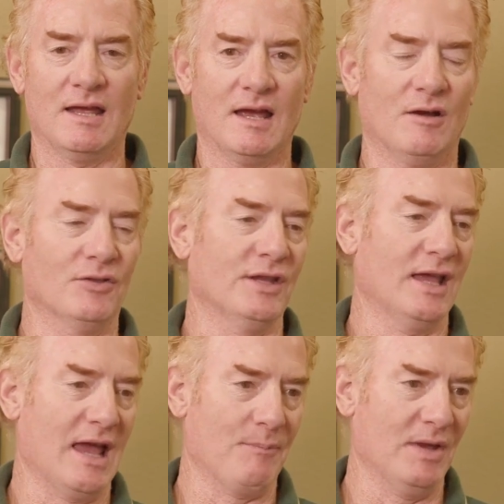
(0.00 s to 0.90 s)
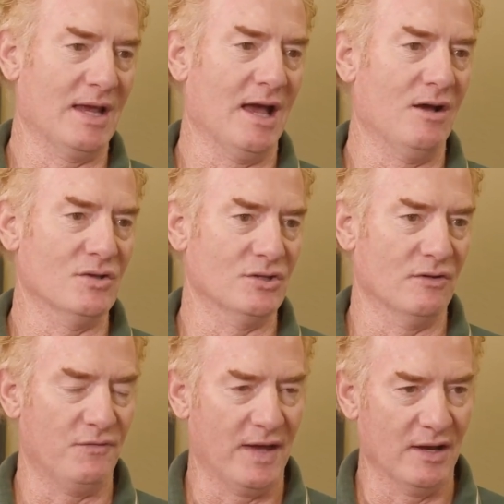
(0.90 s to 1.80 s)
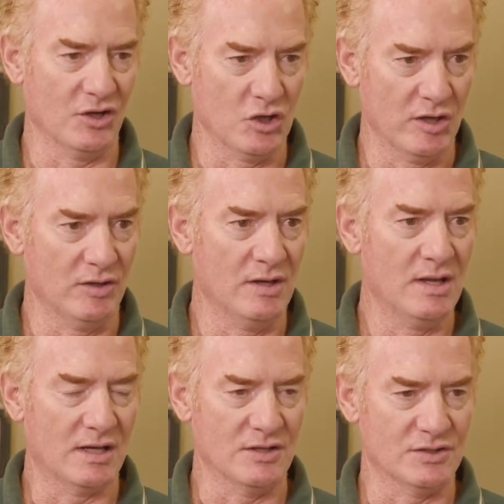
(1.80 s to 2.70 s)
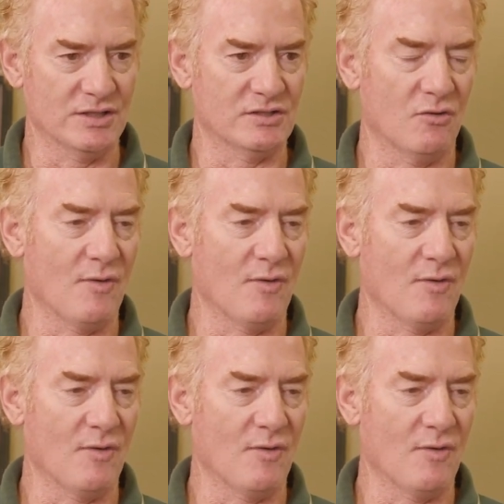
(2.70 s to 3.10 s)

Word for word: healthy, happy cows that are fed a good, consistent